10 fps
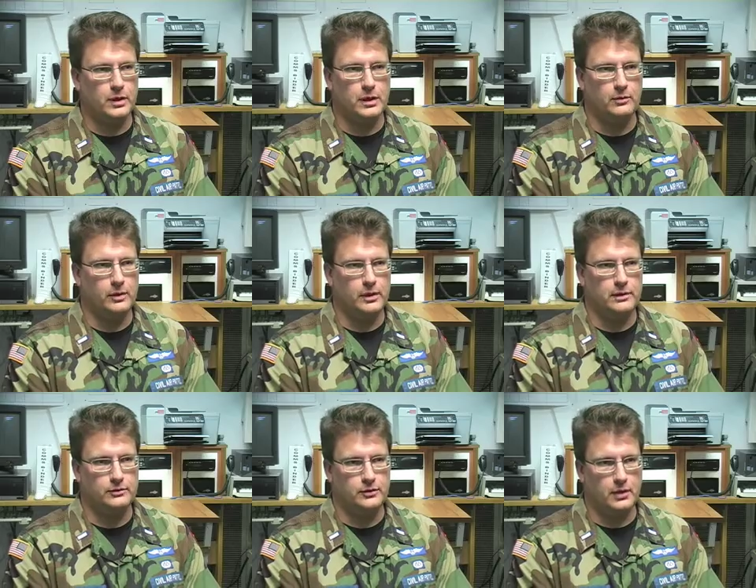Cadet
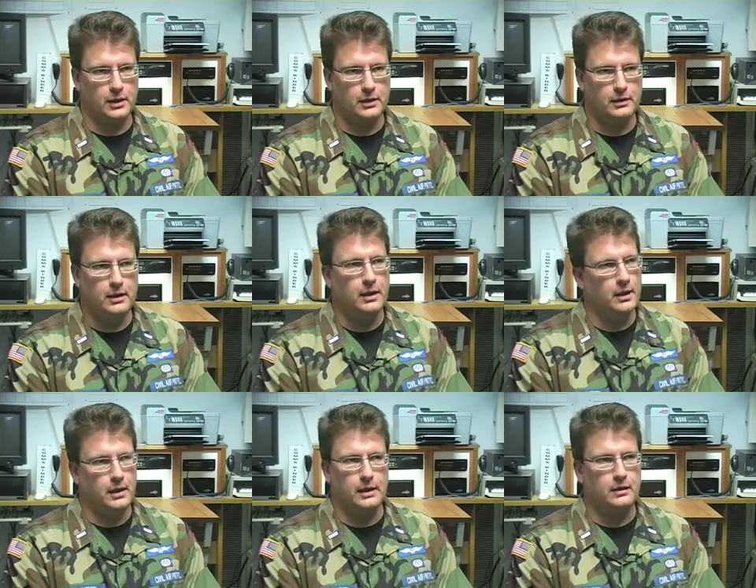Whittington started,
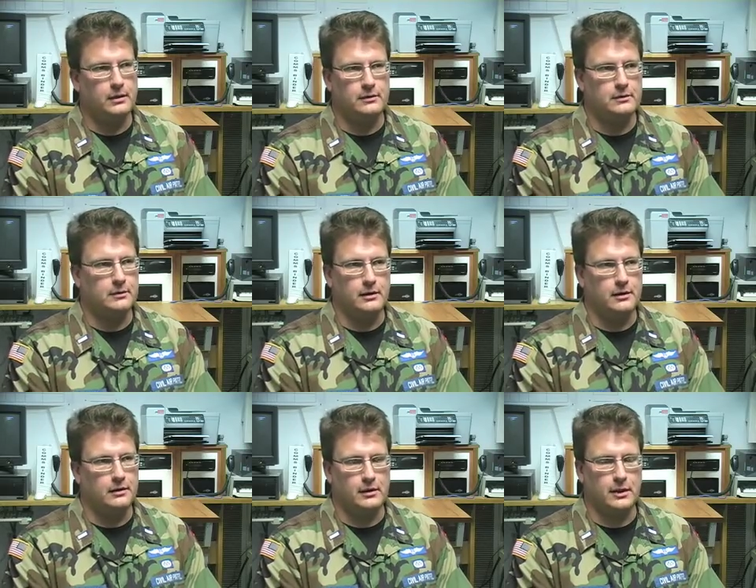and
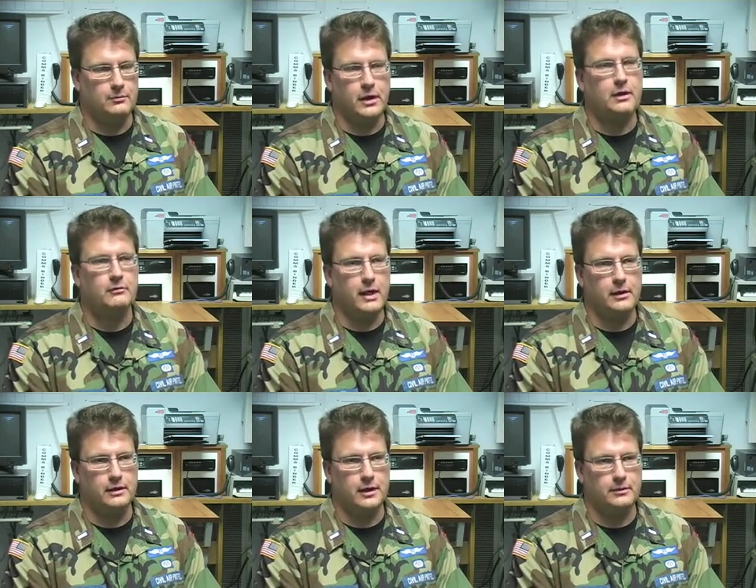I can barely
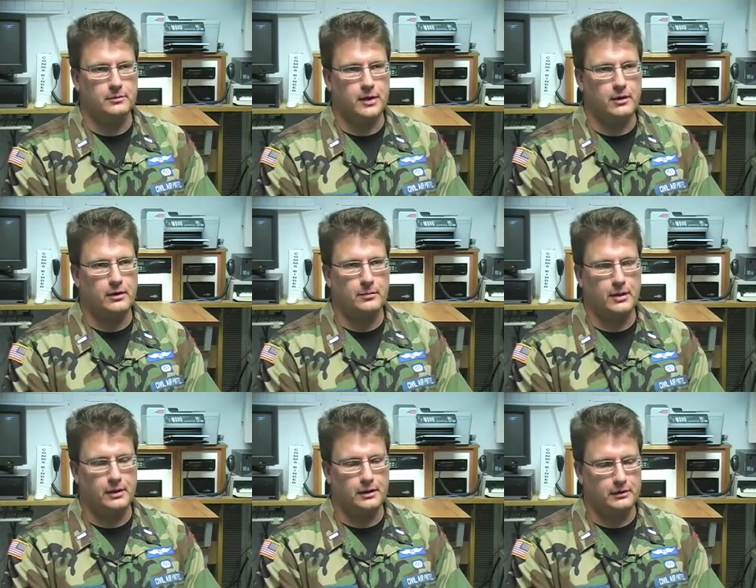recognize him now. I mean,
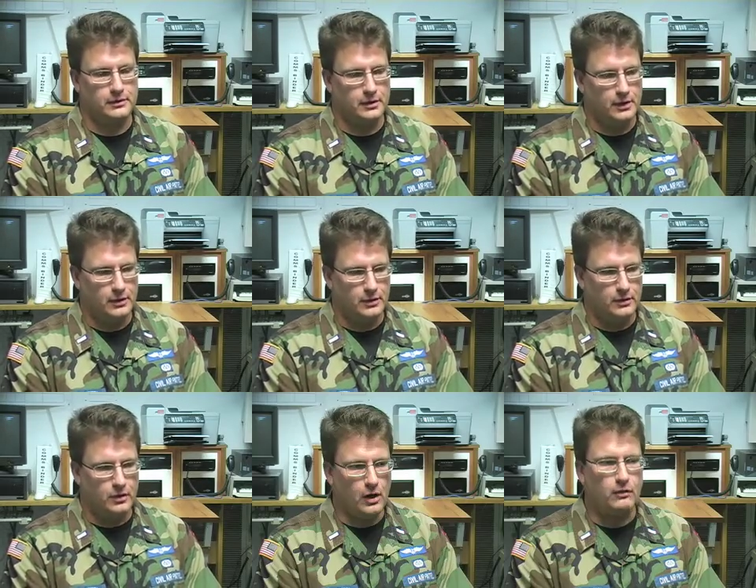he is
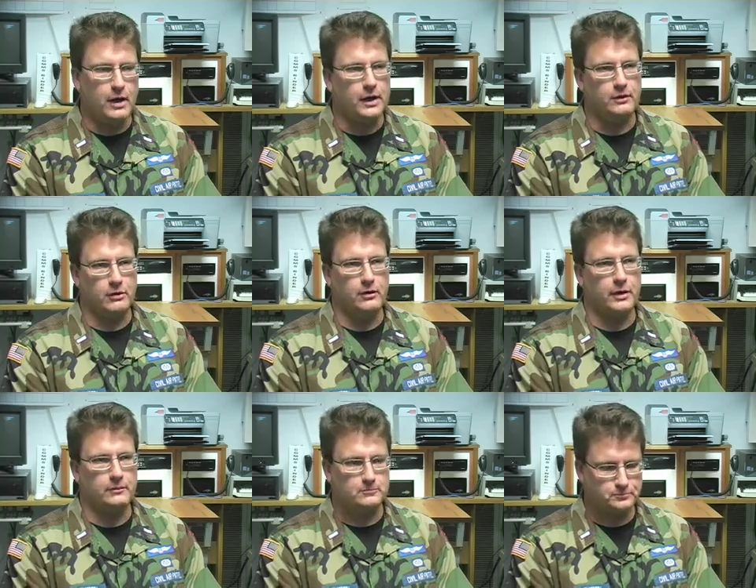already
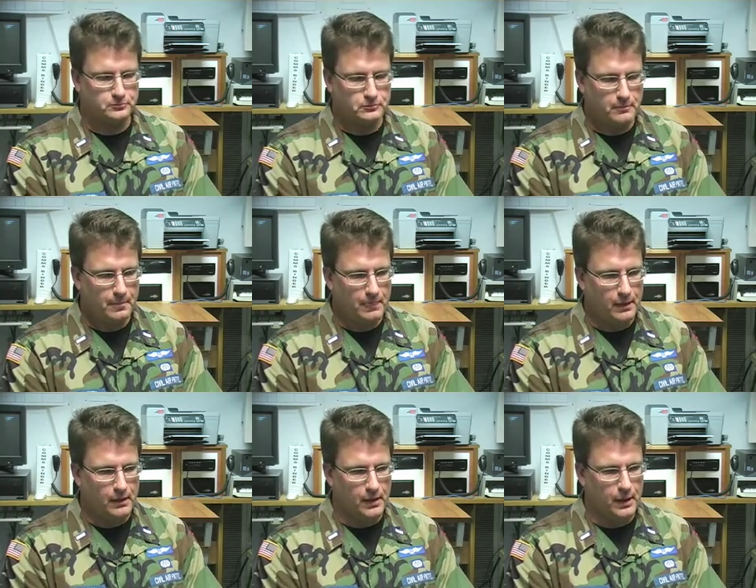growing
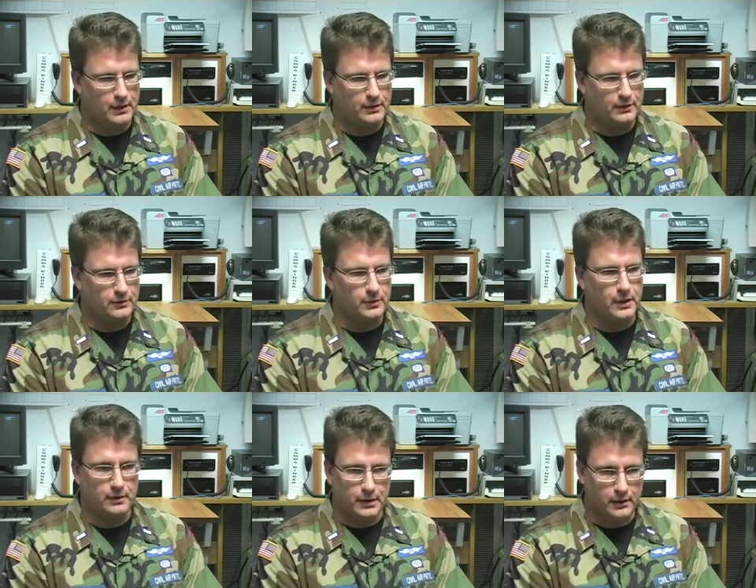to be
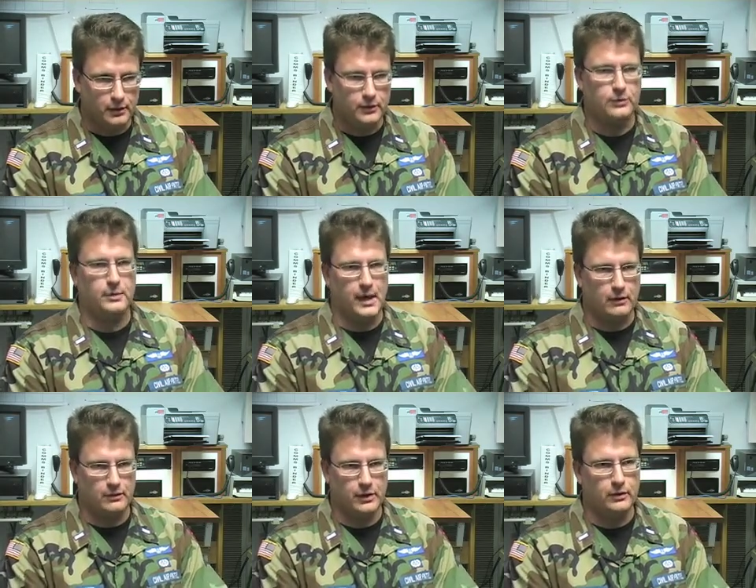a leader, to be
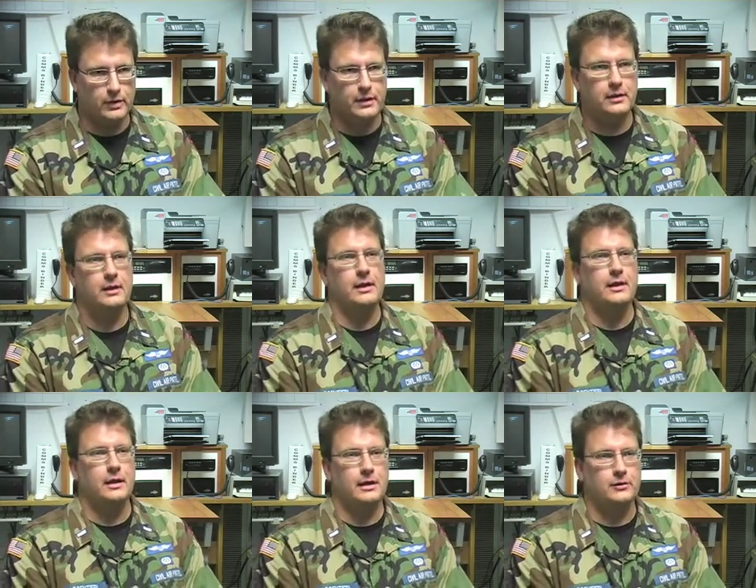outgoing.
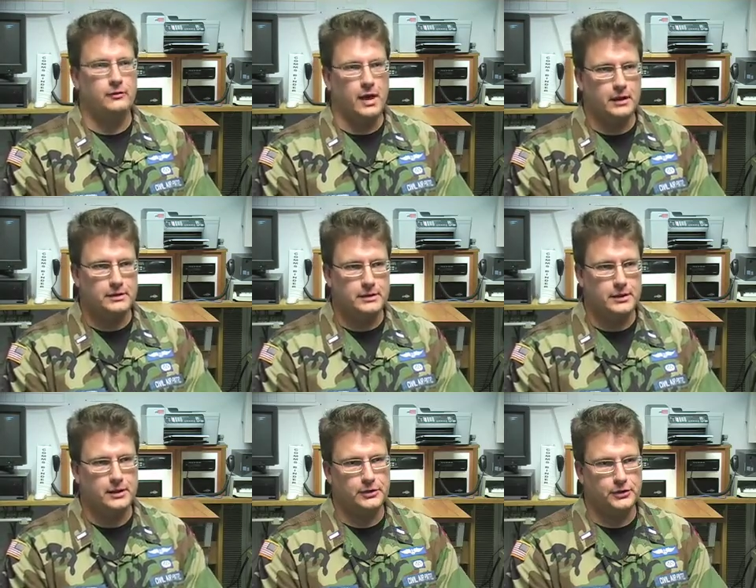He has
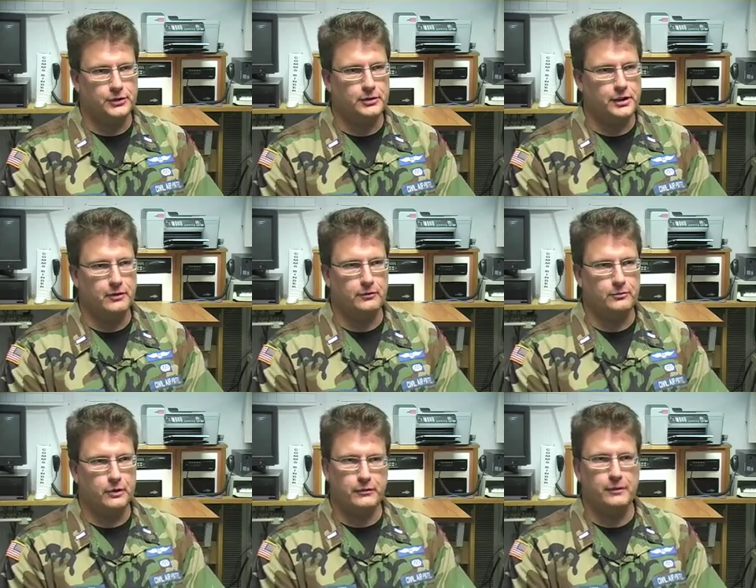volunteered to give
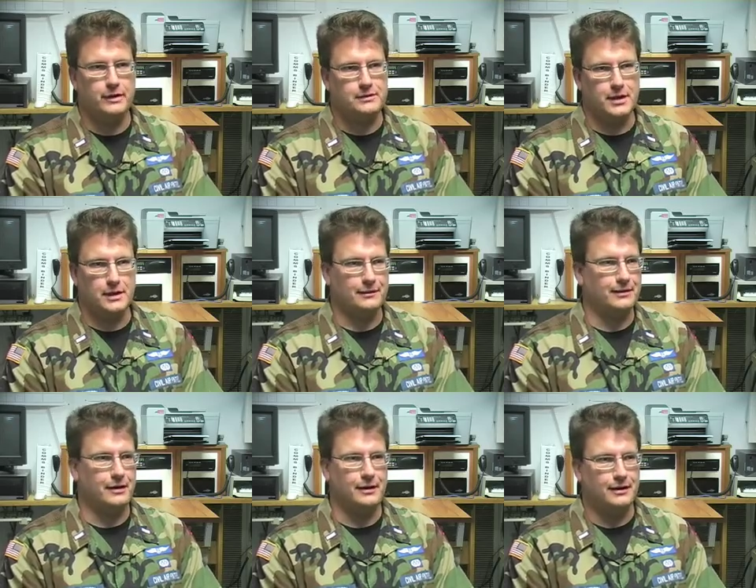briefings on
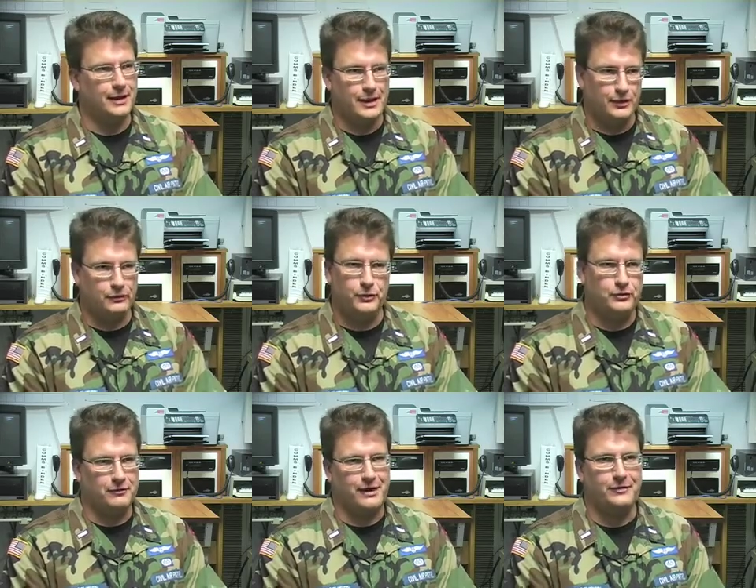the
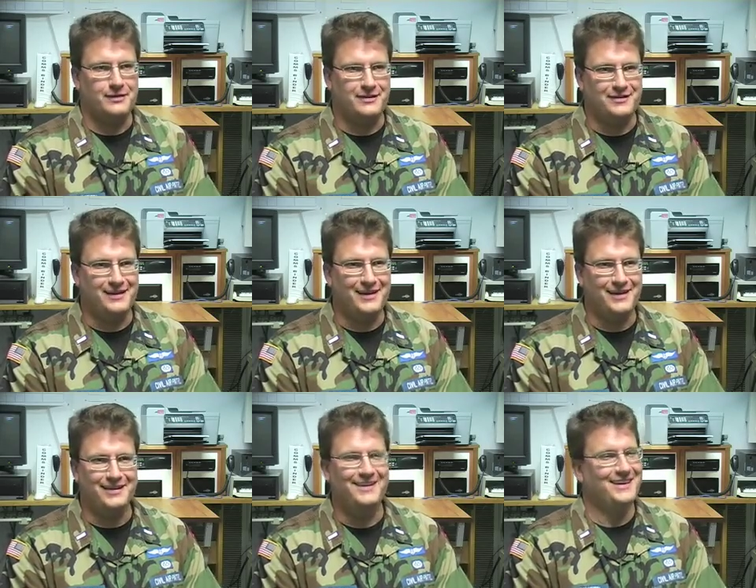future of the
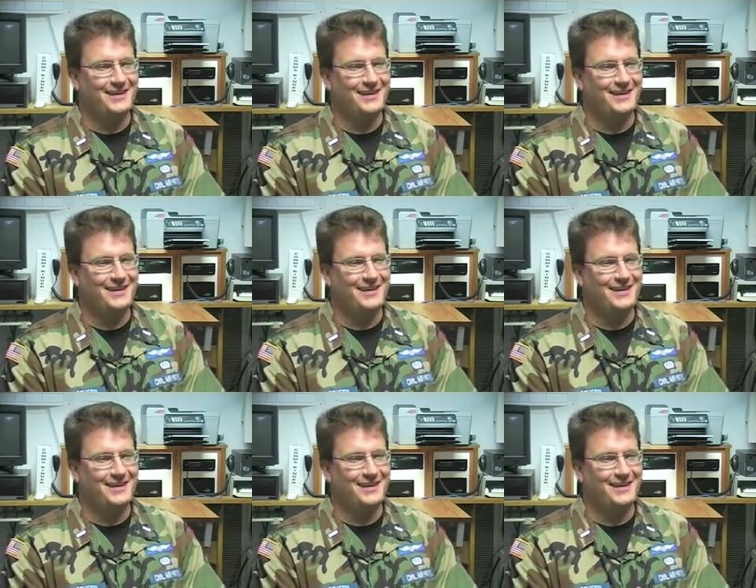F-16.